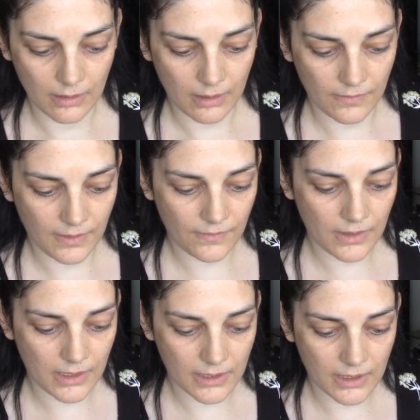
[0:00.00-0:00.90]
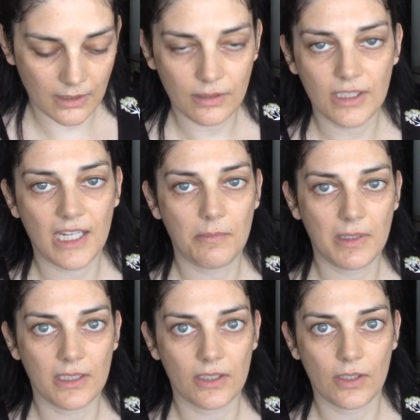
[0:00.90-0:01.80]
I've given this a good 10
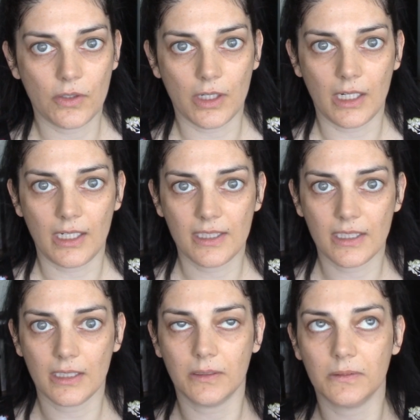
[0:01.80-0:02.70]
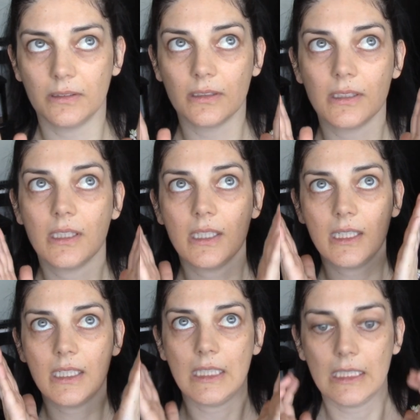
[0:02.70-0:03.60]
minutes to dry, so
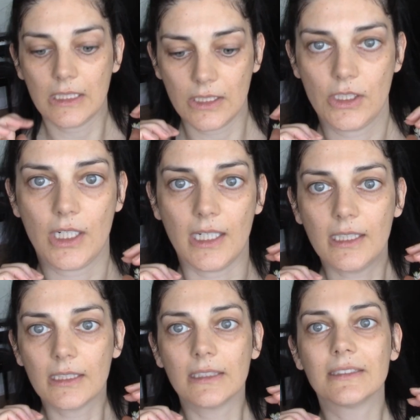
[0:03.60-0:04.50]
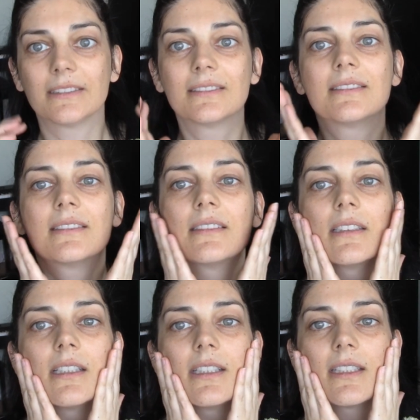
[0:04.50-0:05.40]
let's check
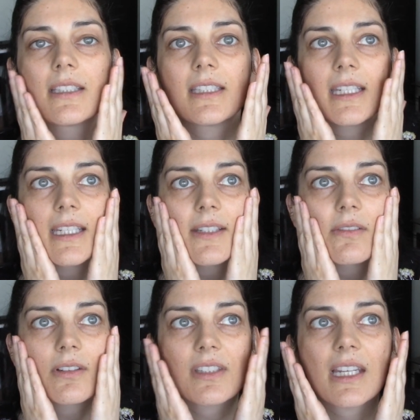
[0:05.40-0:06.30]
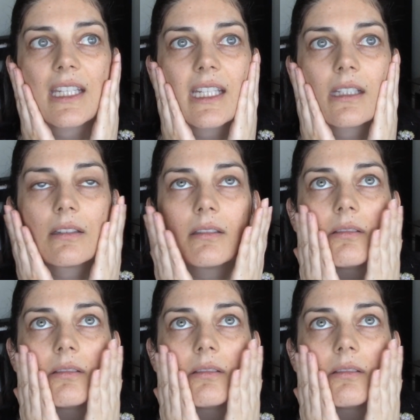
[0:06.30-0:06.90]
to see if there's any.